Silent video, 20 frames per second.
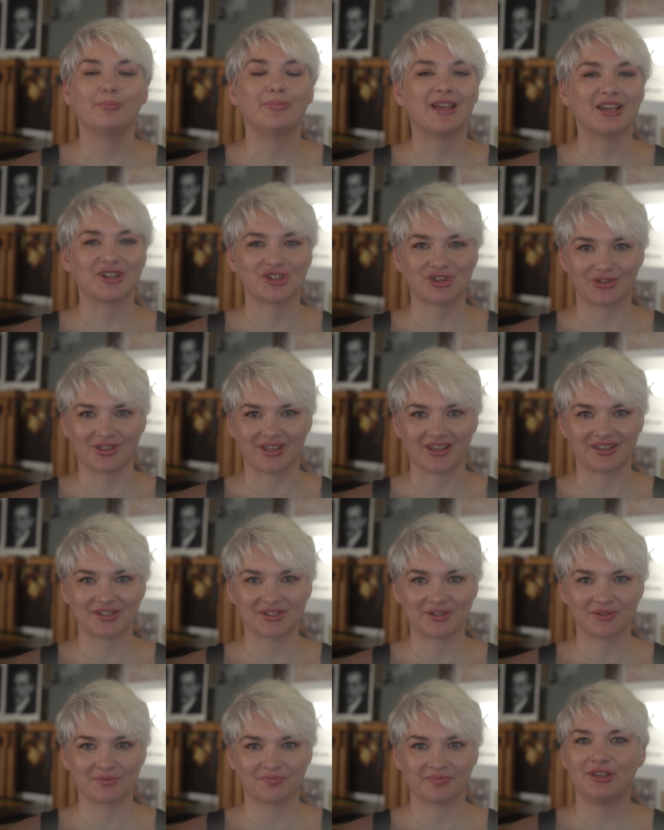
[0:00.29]
Picture
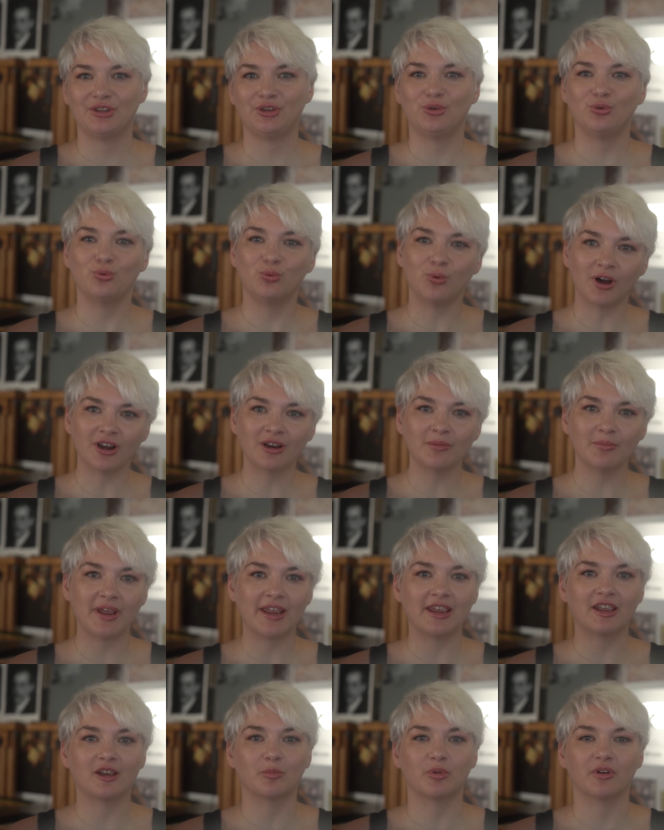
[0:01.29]
this. You want to
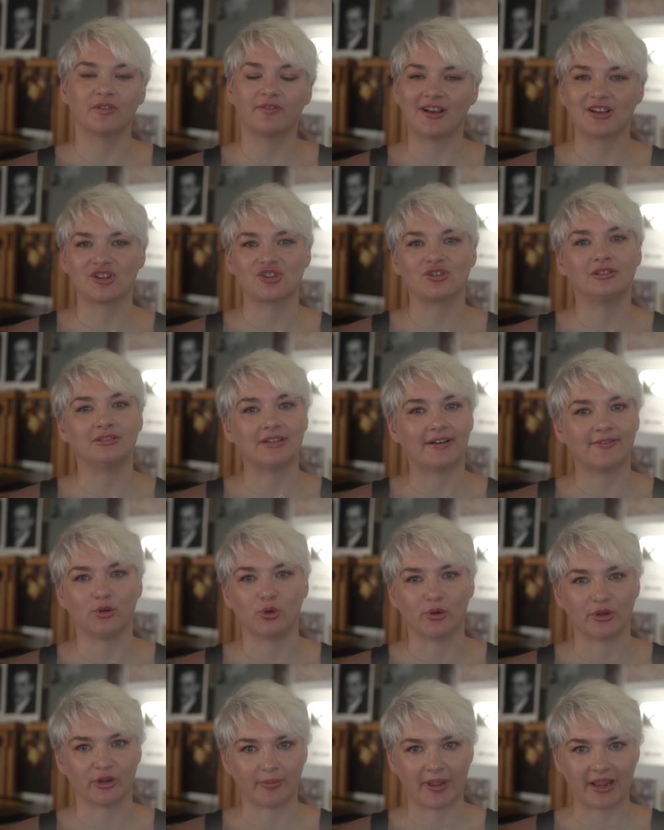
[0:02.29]
make professional
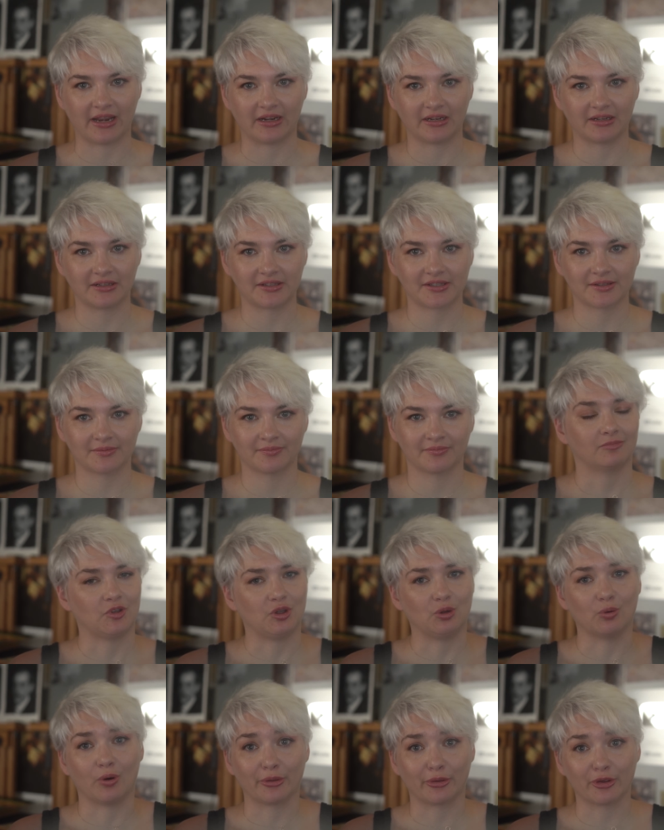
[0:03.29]
level oil paintings.
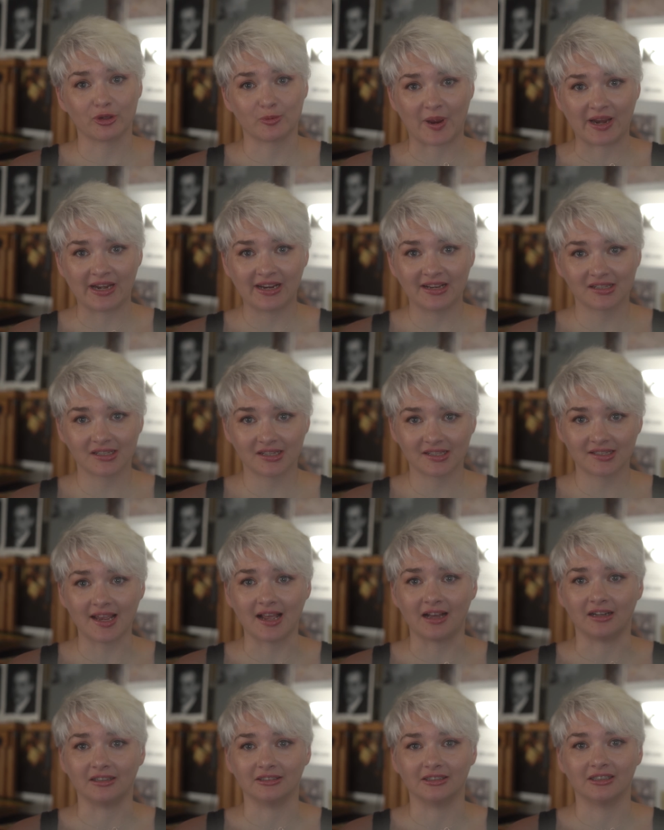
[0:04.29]
You want those paintings to
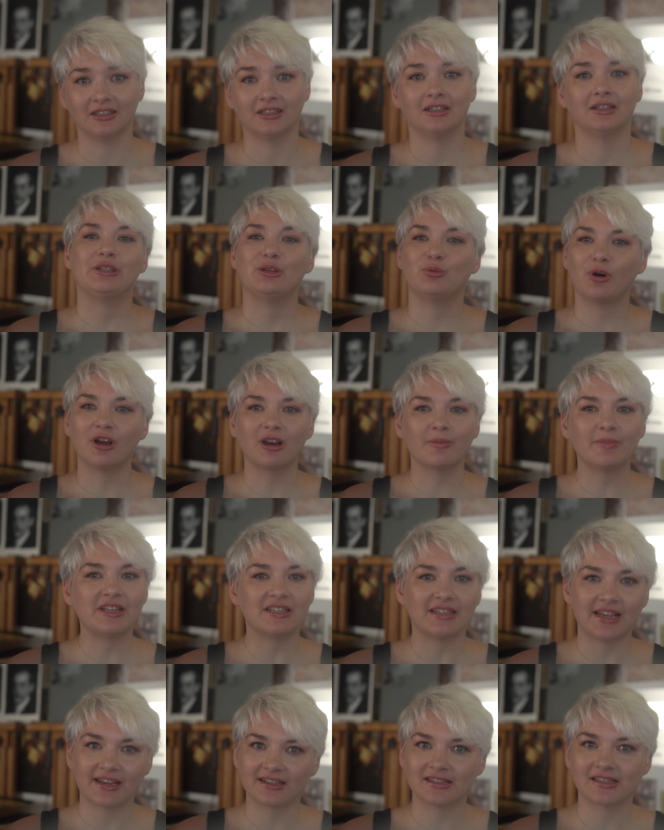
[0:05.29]
sell. You want to be
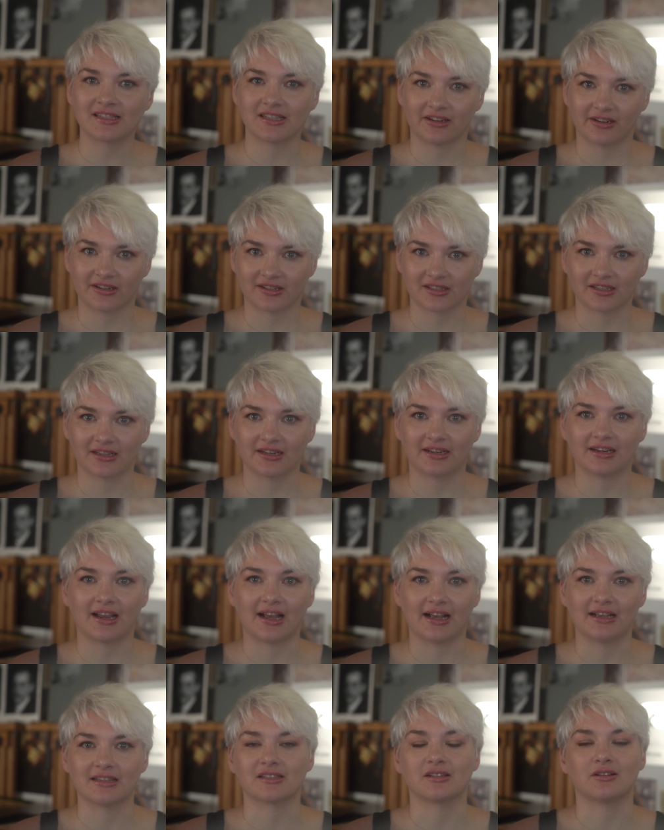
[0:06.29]
taken seriously
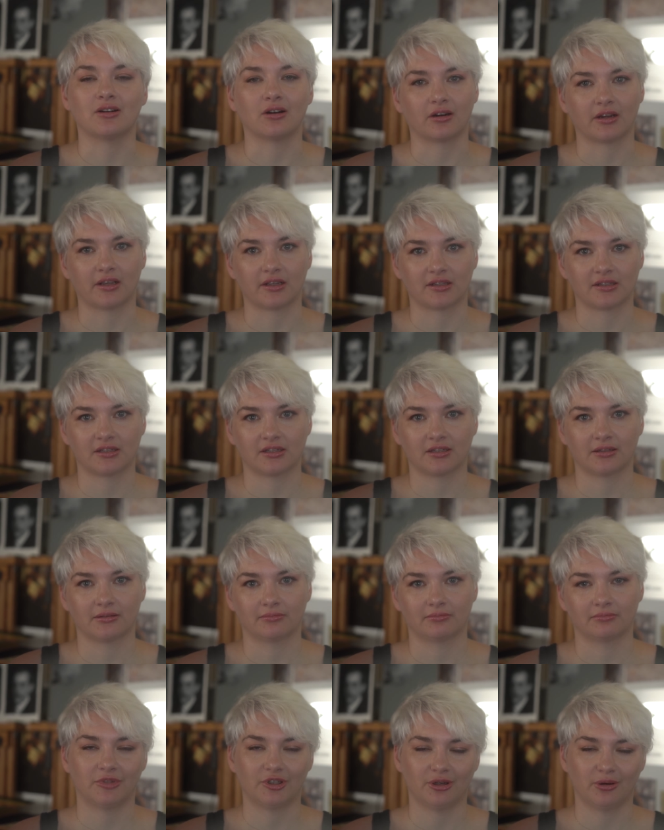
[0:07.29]
as an artist,
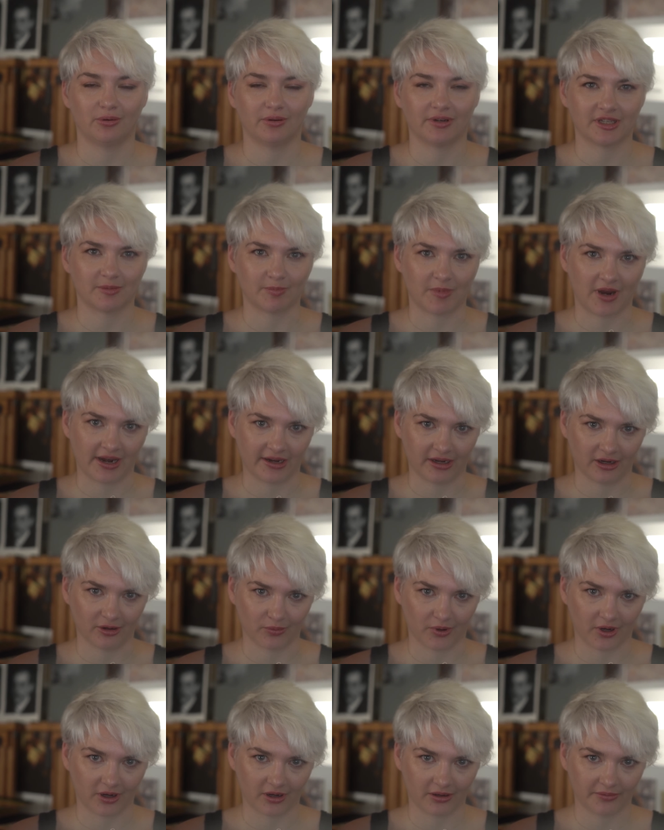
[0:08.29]
but no one is buying your
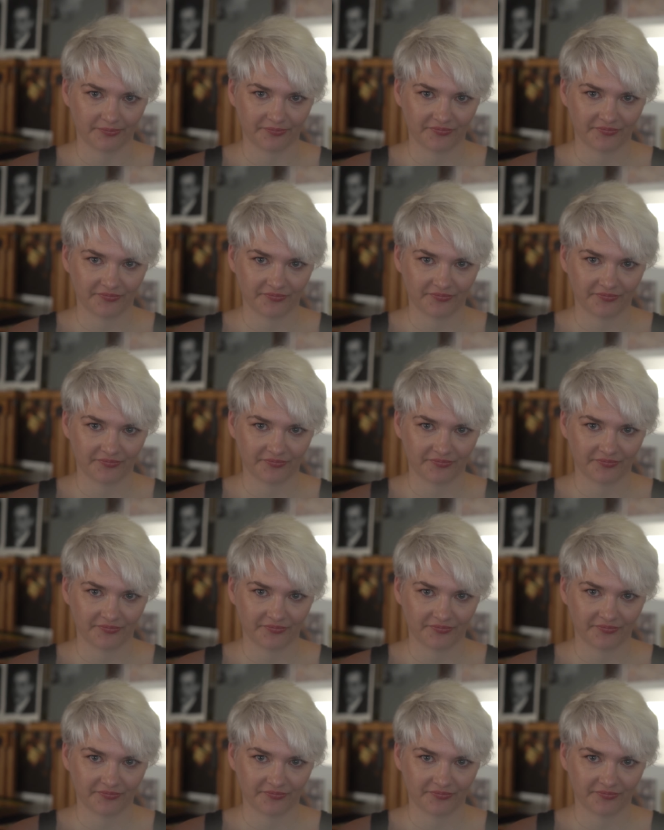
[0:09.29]
work.